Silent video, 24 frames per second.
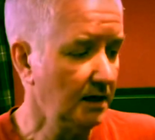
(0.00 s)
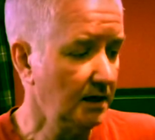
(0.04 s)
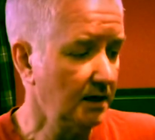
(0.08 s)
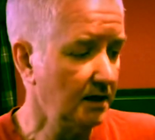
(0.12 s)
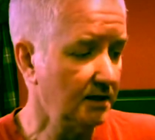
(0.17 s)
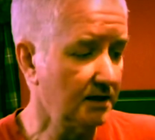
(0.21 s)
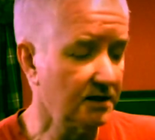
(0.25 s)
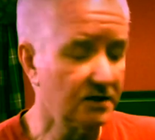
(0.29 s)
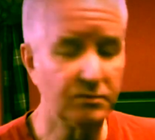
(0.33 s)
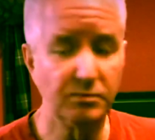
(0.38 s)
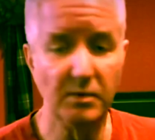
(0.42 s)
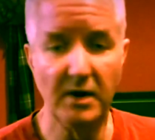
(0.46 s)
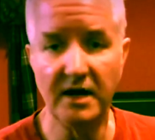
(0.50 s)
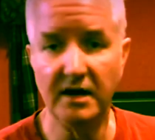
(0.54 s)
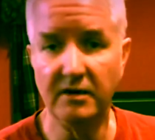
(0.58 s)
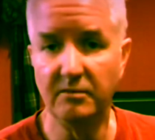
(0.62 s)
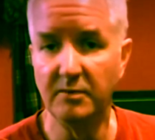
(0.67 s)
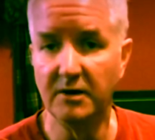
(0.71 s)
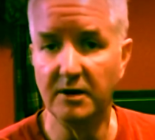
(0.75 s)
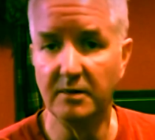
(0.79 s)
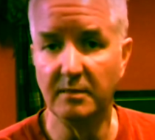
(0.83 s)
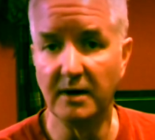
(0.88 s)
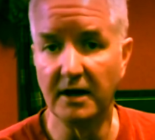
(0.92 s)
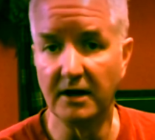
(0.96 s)
This might have
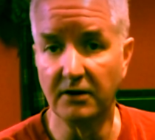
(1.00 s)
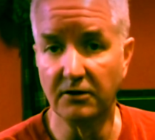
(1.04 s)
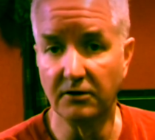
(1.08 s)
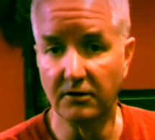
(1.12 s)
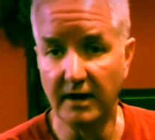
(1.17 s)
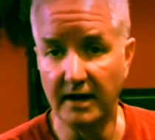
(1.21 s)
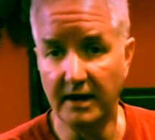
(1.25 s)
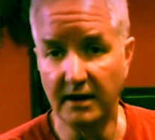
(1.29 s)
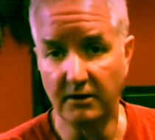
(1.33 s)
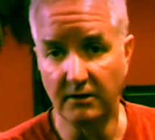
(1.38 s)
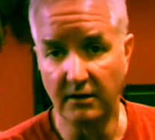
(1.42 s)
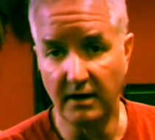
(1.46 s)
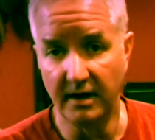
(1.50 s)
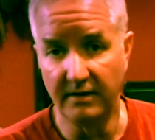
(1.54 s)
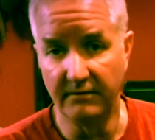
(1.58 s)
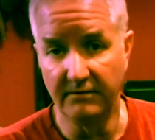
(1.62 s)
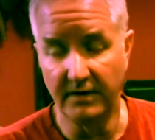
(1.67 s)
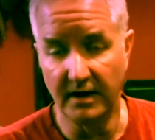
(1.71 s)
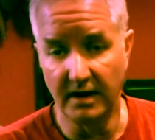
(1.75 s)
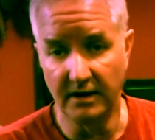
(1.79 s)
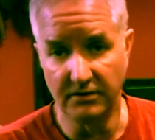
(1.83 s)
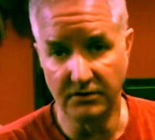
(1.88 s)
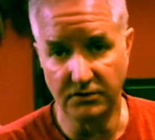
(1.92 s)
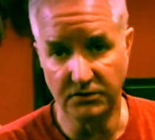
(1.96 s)
been my
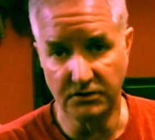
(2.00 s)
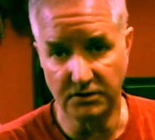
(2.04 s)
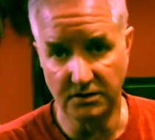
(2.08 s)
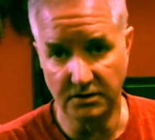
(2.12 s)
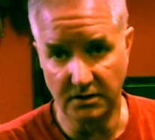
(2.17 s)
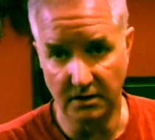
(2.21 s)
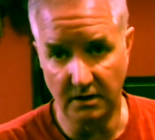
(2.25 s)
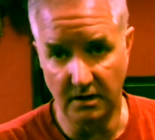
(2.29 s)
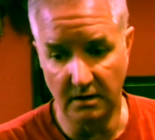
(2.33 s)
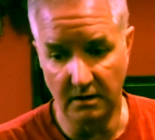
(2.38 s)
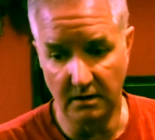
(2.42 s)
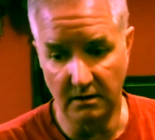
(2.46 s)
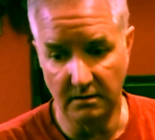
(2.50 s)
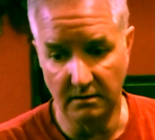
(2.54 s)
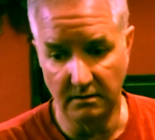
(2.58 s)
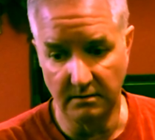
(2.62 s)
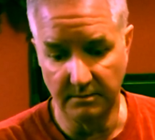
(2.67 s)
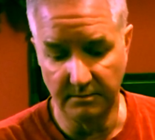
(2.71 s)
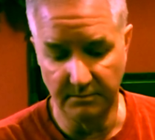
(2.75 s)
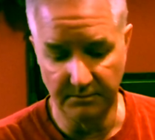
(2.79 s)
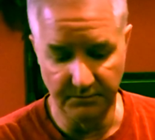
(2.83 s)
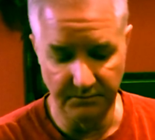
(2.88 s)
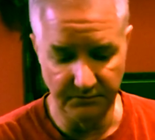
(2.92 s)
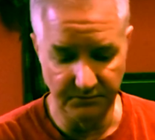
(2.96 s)
great-grandfather's guitar,
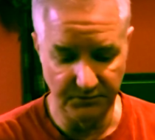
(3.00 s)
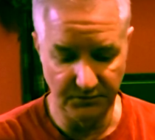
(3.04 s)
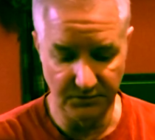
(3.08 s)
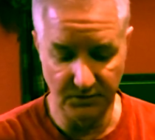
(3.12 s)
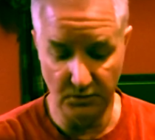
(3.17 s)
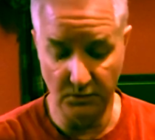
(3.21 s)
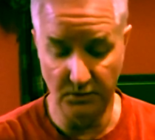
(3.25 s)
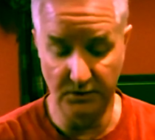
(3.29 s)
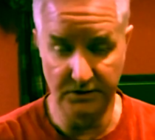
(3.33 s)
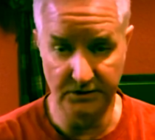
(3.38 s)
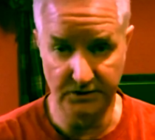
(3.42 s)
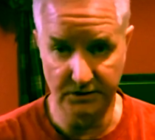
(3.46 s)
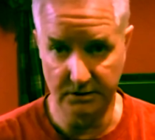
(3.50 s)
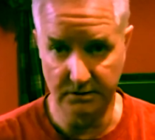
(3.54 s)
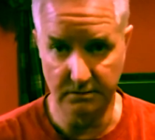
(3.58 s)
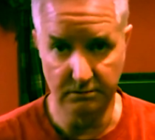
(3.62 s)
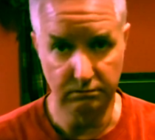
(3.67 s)
which,